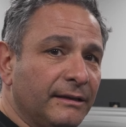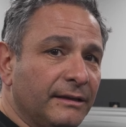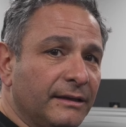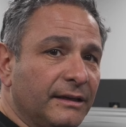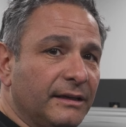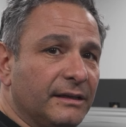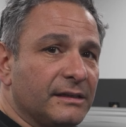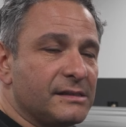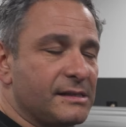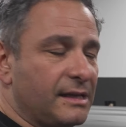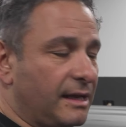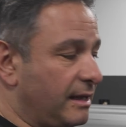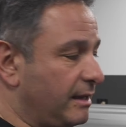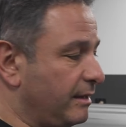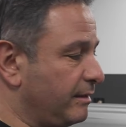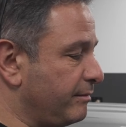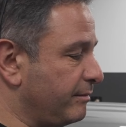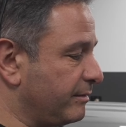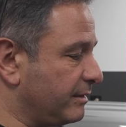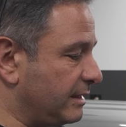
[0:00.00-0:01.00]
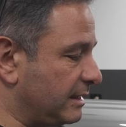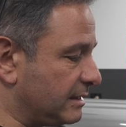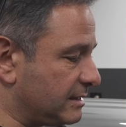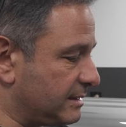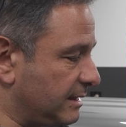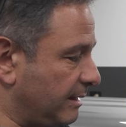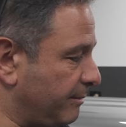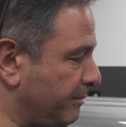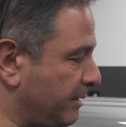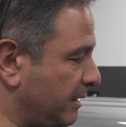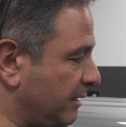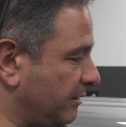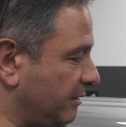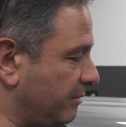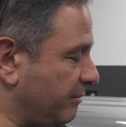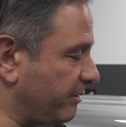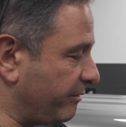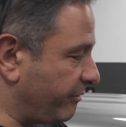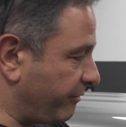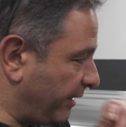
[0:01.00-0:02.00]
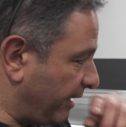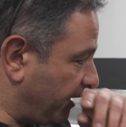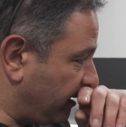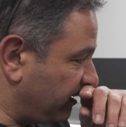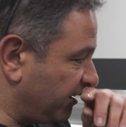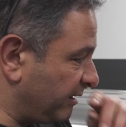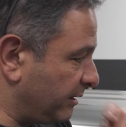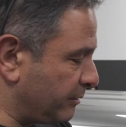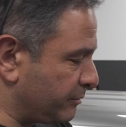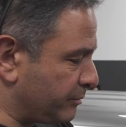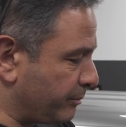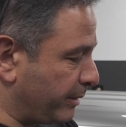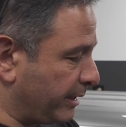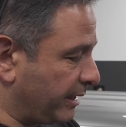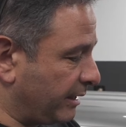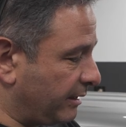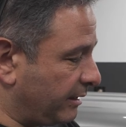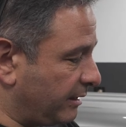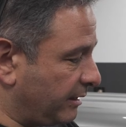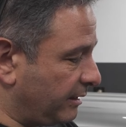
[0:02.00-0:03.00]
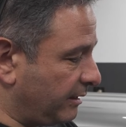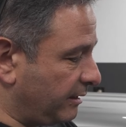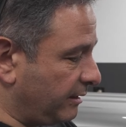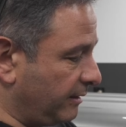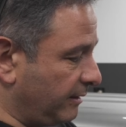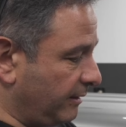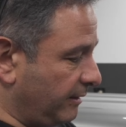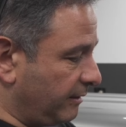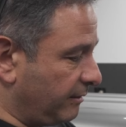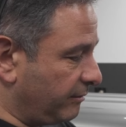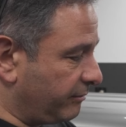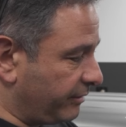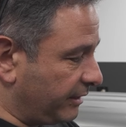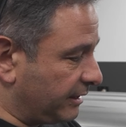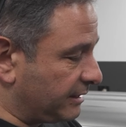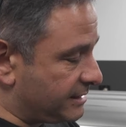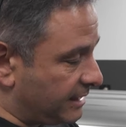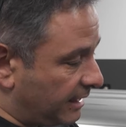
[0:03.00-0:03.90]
Yep. So that's something that we've found that we're going to fix